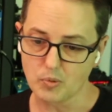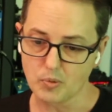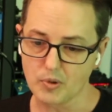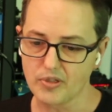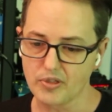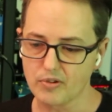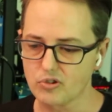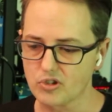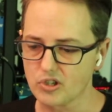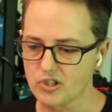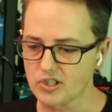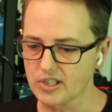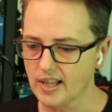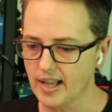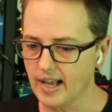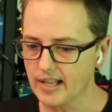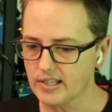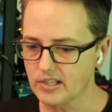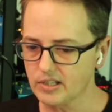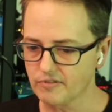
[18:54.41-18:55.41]
but there's just
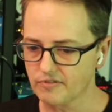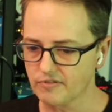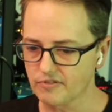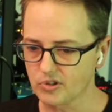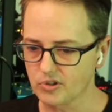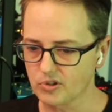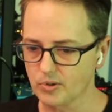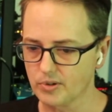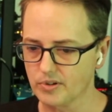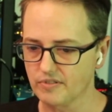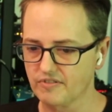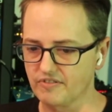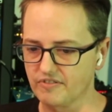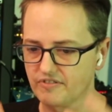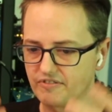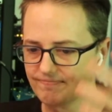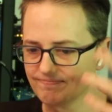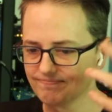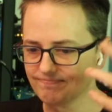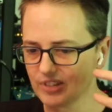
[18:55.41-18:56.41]
lots of sort
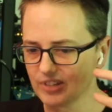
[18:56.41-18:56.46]
of